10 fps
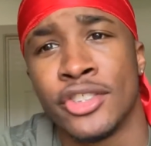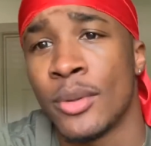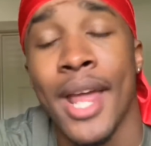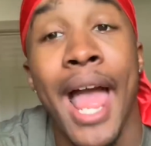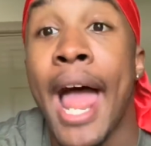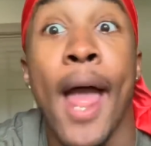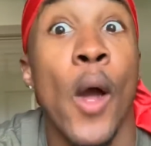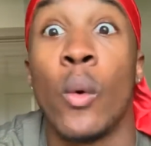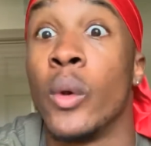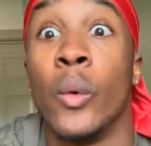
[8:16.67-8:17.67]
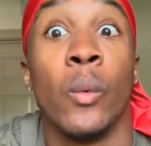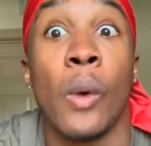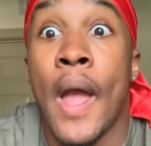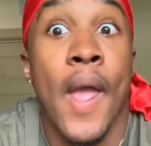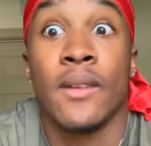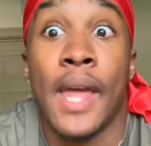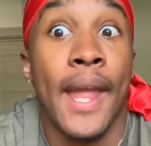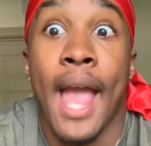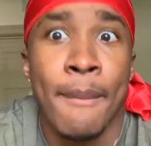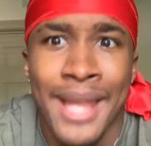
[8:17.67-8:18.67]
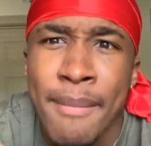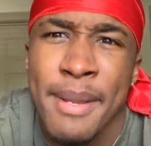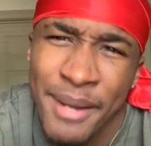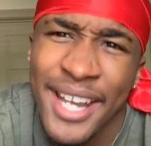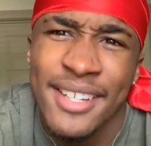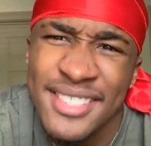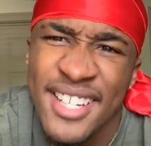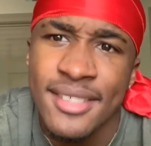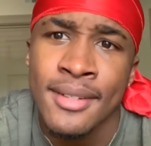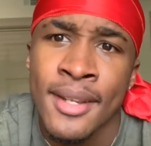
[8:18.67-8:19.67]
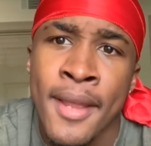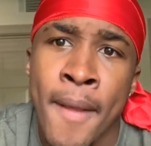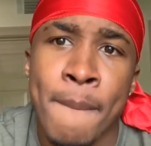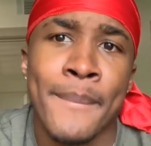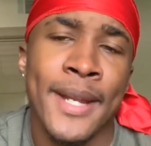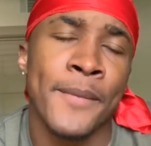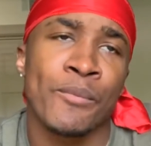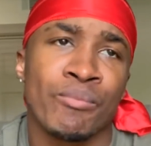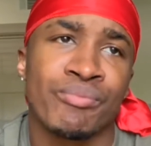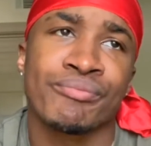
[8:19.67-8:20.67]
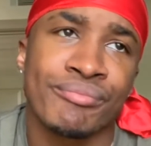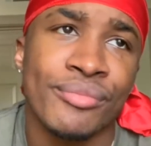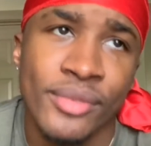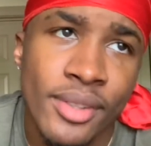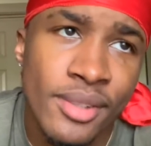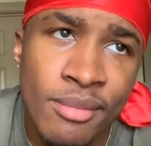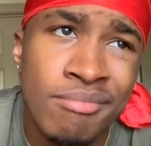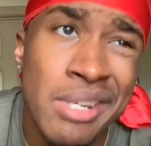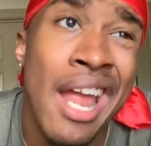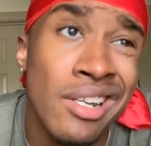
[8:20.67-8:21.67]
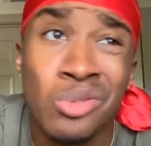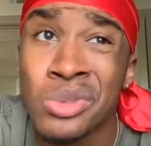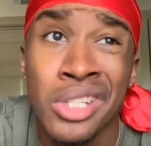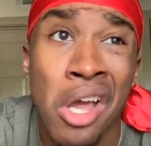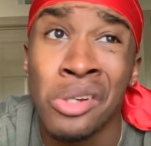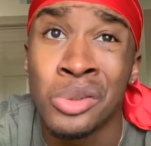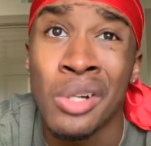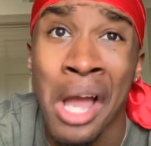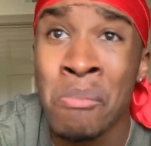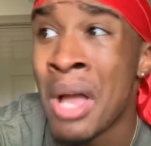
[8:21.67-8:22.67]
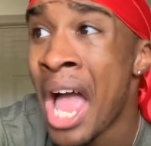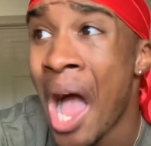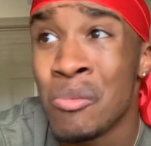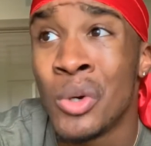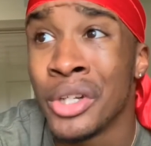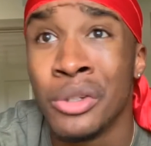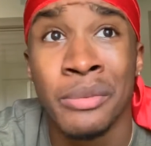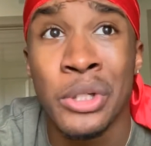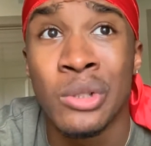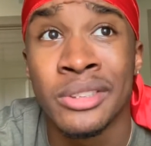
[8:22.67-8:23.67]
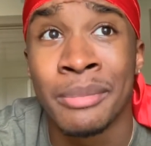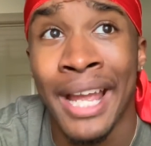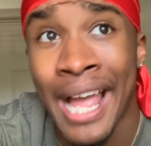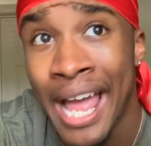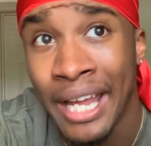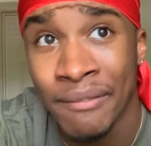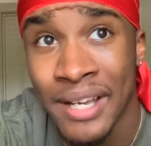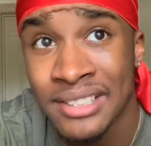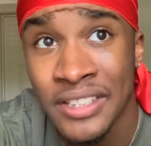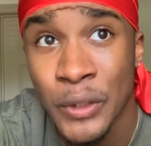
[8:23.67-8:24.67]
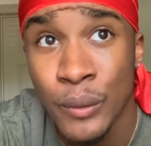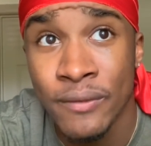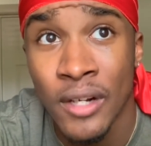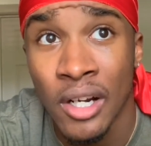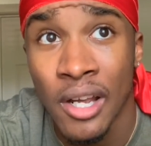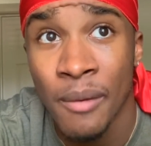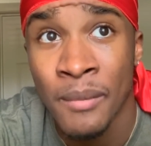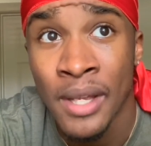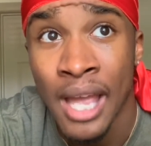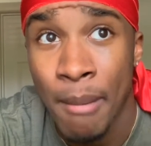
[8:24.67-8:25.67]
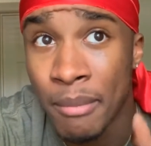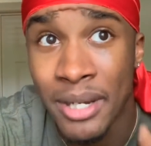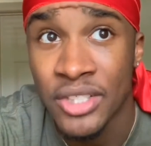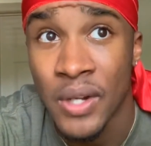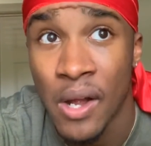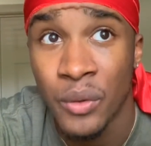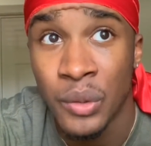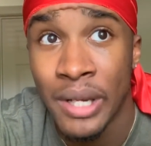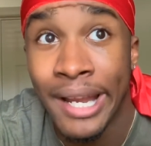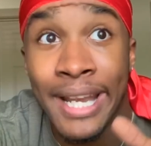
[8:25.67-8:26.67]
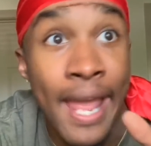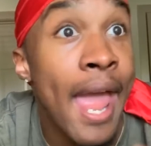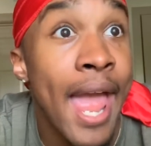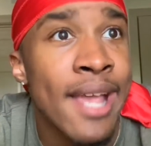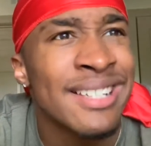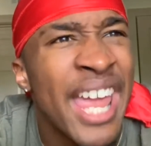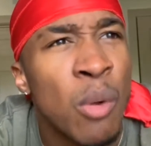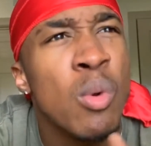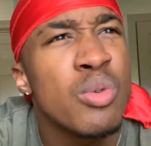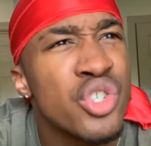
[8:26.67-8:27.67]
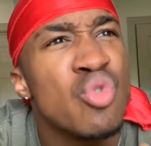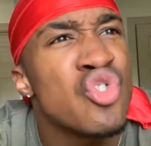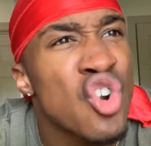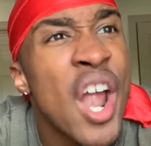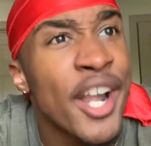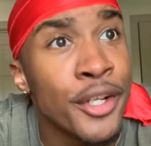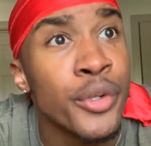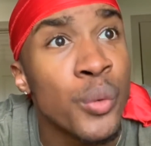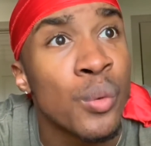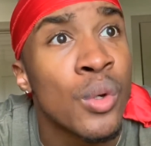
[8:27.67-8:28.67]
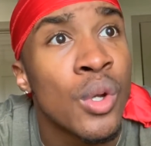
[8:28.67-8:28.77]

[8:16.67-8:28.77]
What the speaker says: So now I don't know. I've been paying attention, but to be honest with y'all, you know, I'm one of them dudes. I'm like, all right, if I see you fuck up, I'm gonna make sure I don't do that. And I ask, hey, what was you trying to do?